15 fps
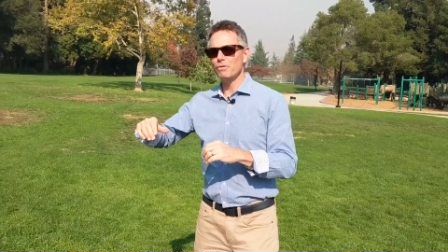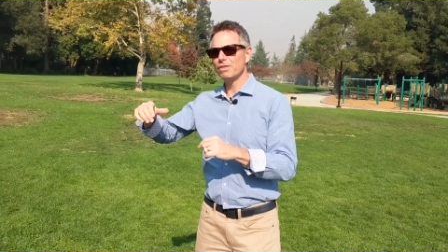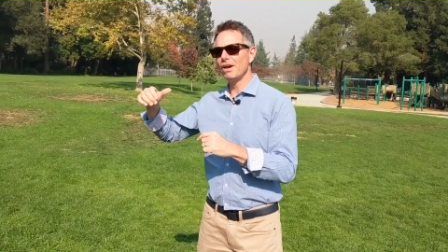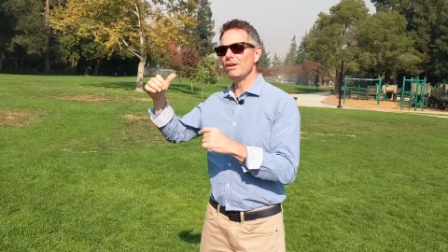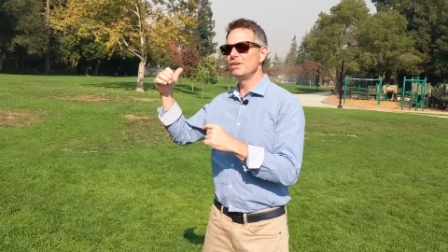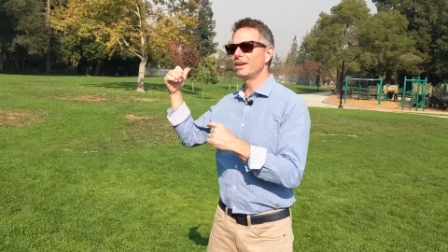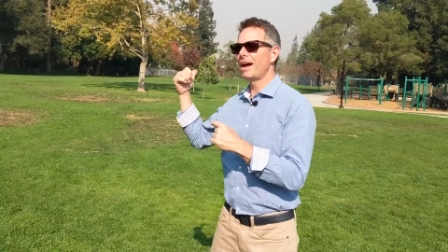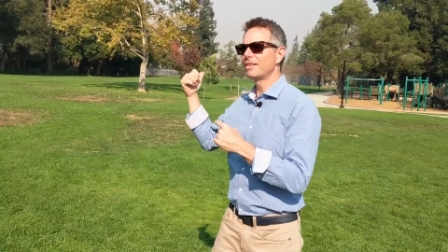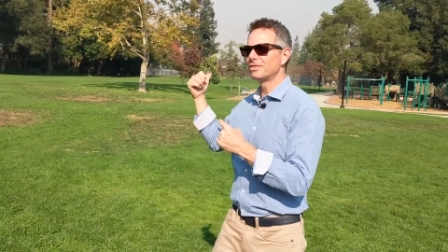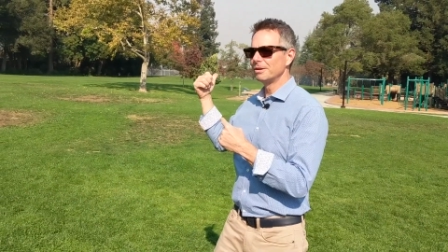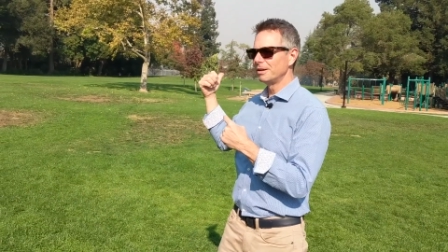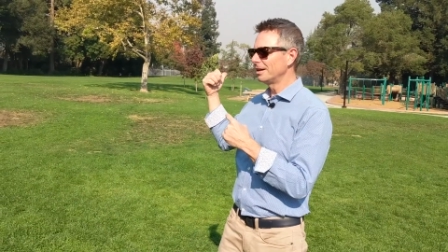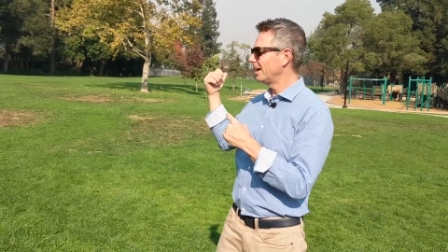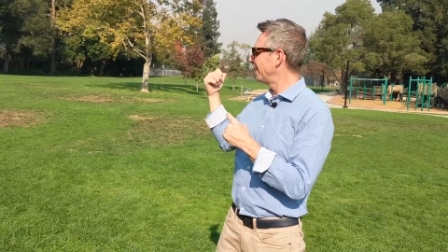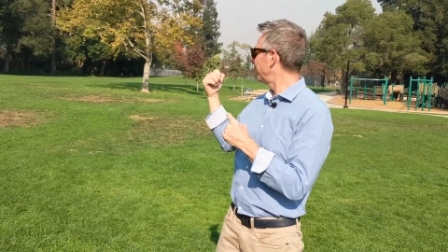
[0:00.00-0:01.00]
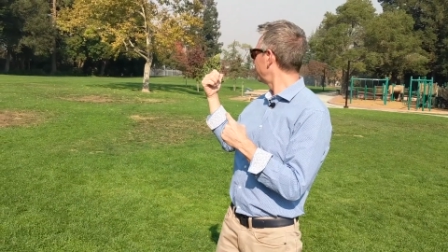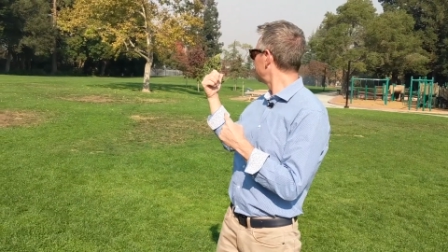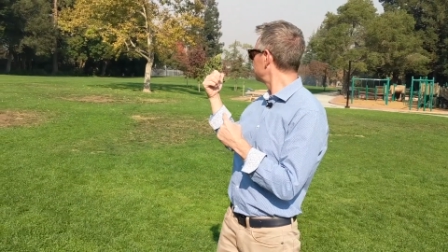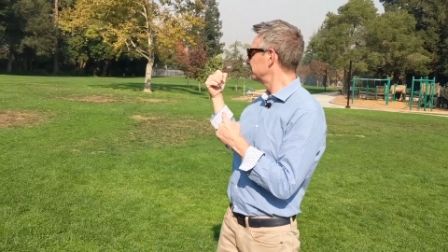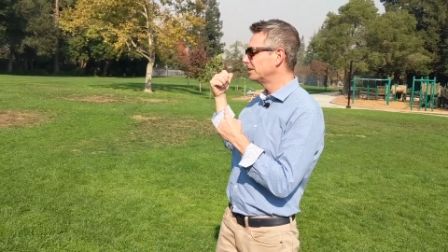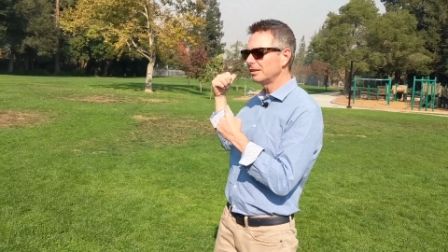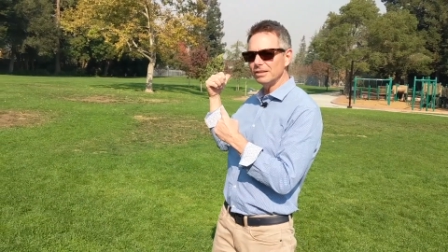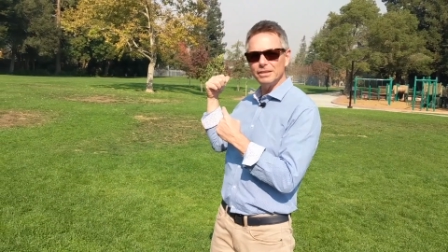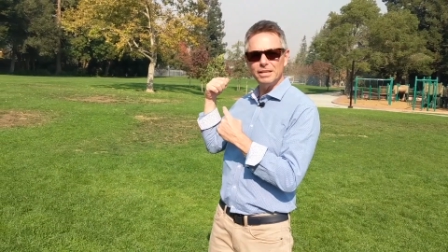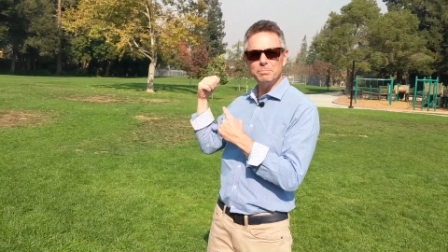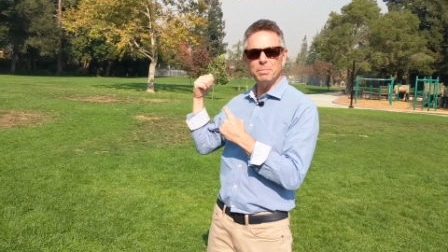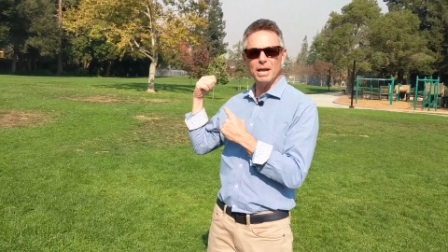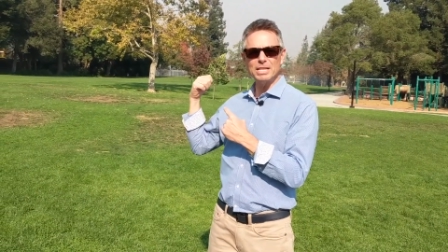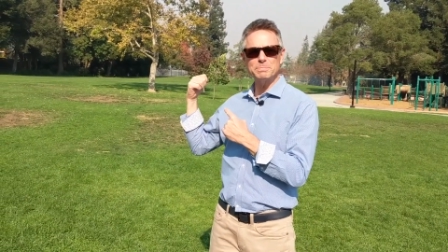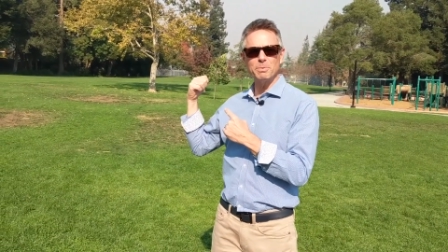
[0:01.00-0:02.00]
over there, you got the Little
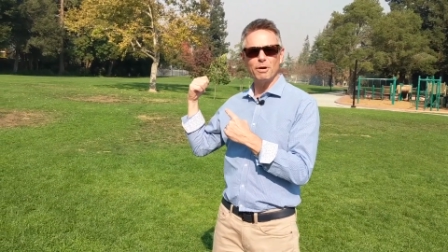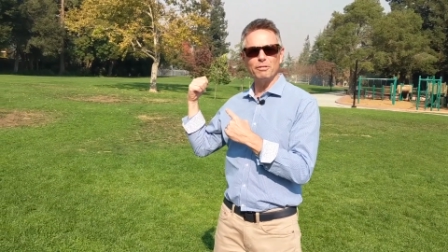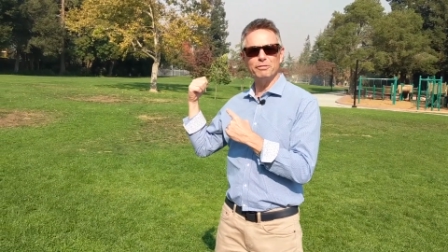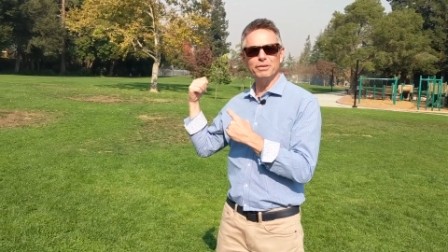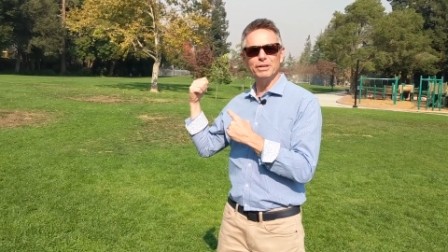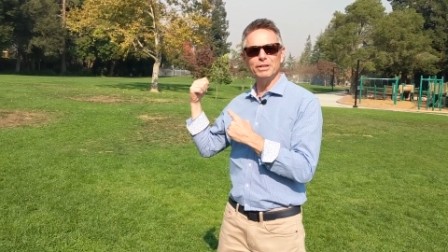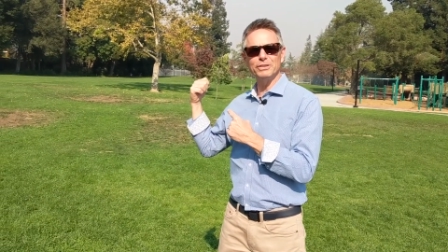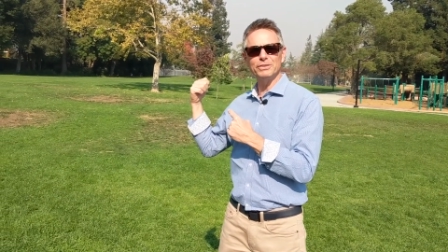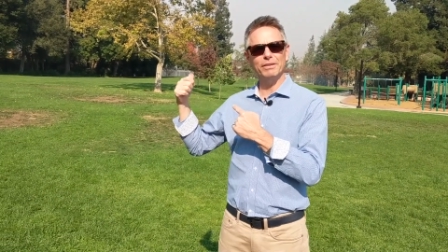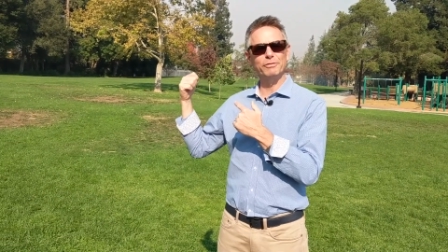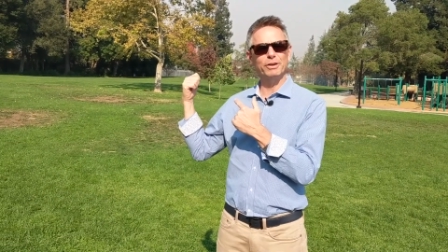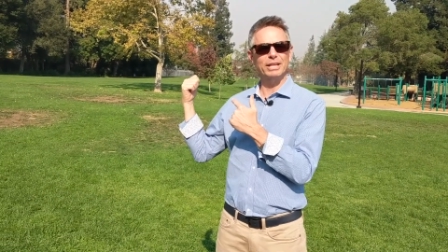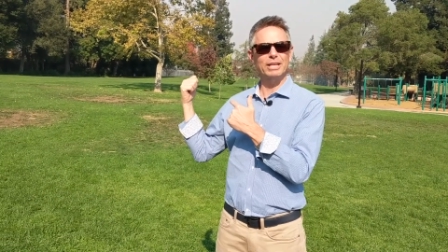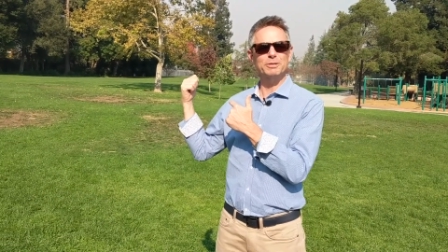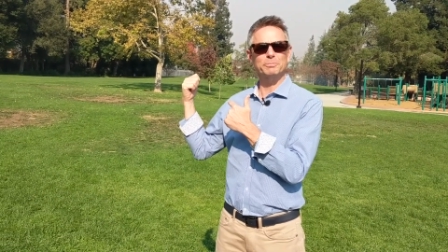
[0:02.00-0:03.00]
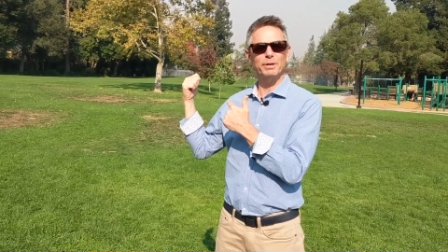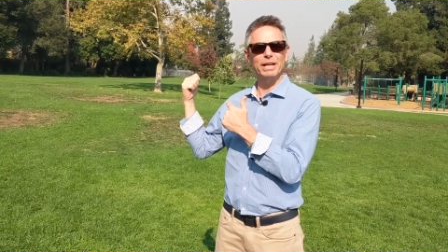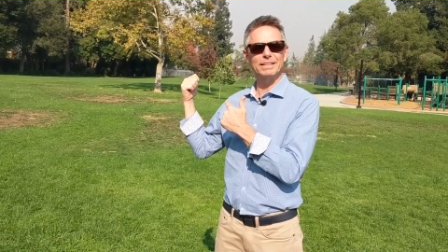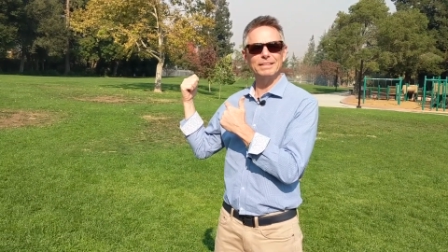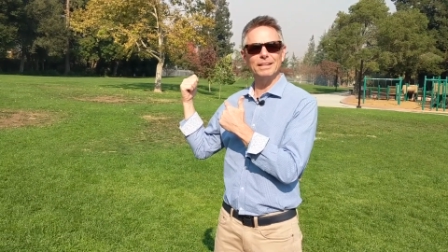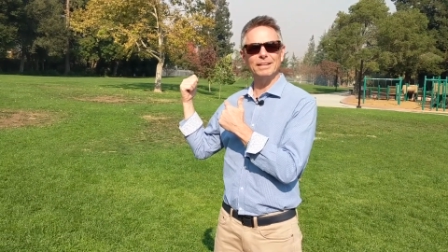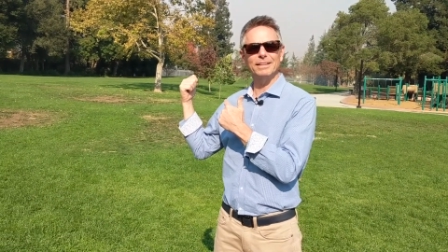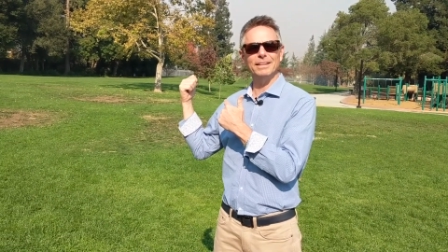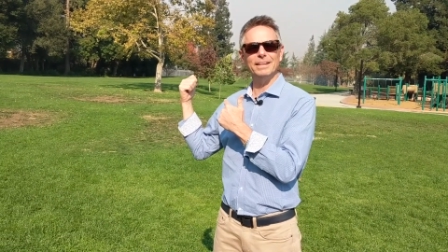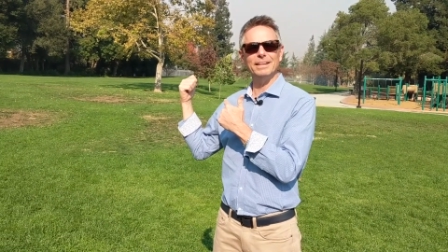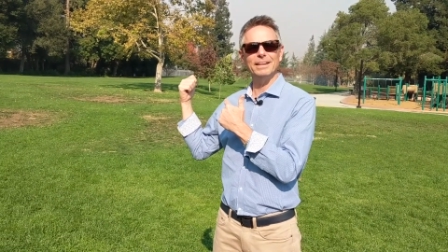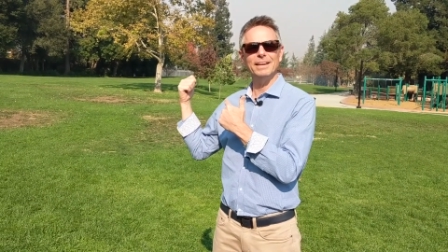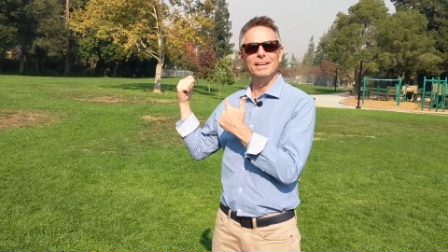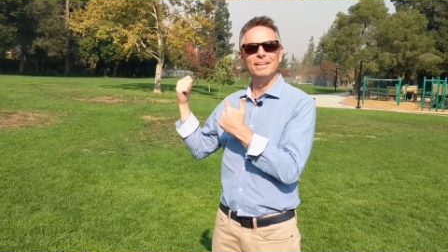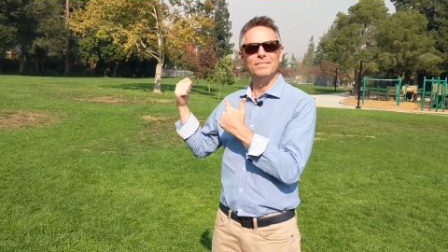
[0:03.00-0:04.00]
League baseball field. If your kid's playing Little
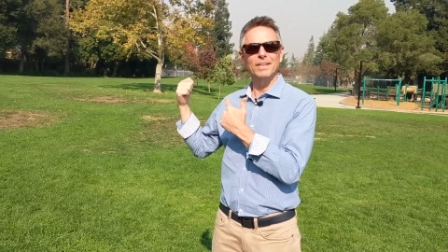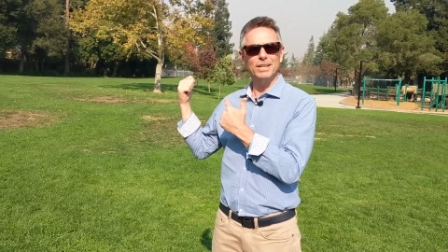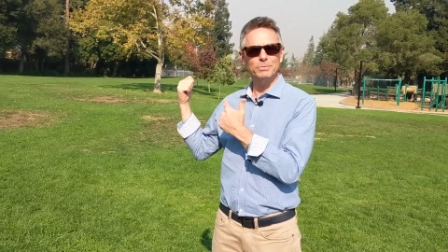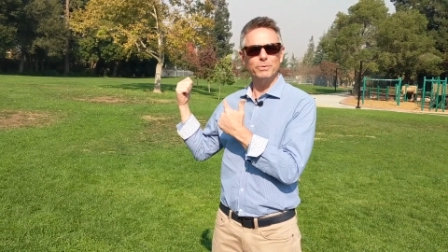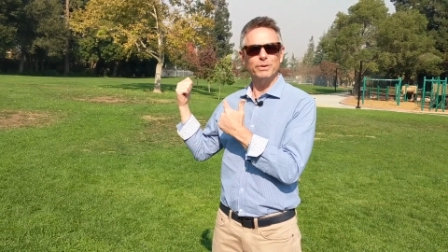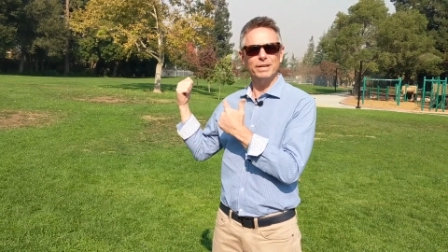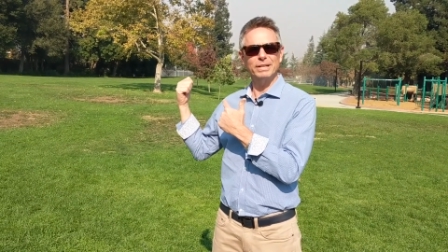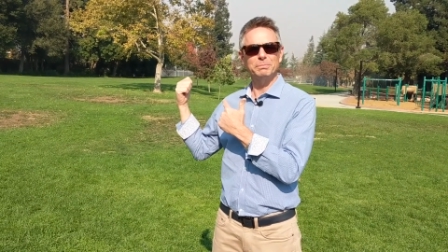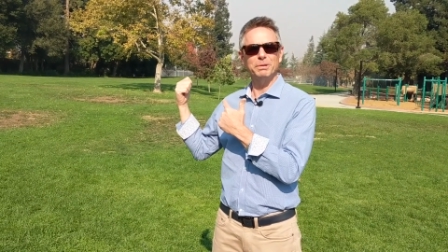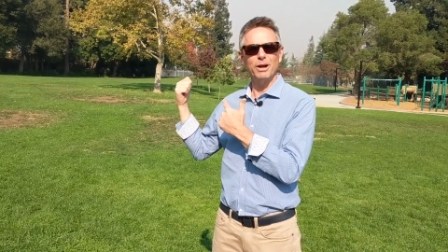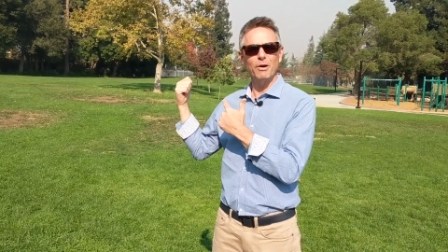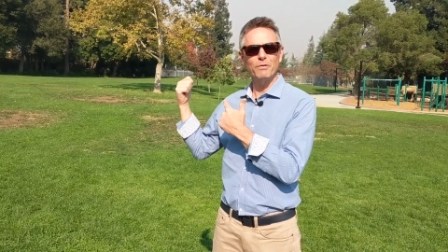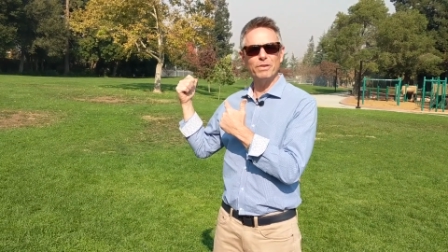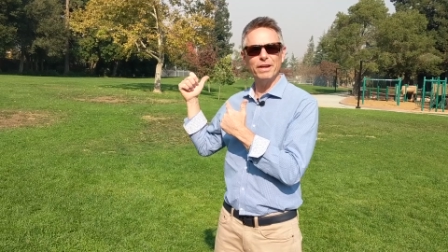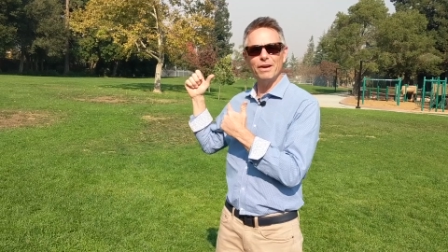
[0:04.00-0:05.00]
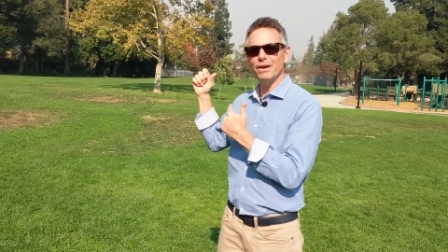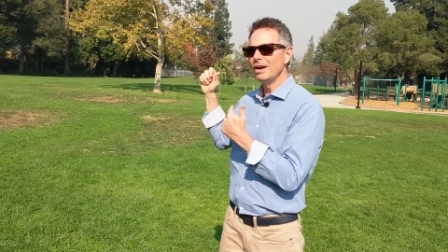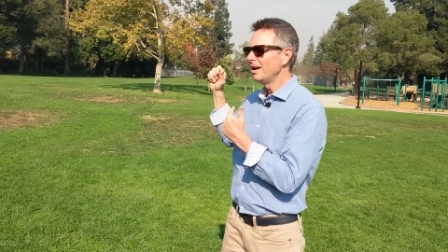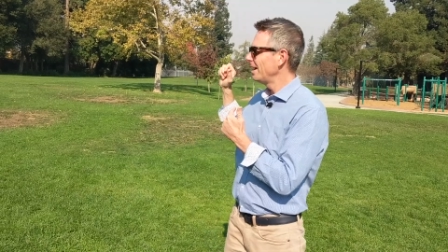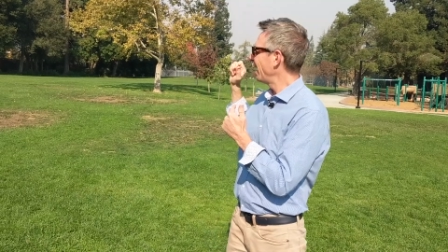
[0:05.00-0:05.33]
League, that's where they're going to play over there.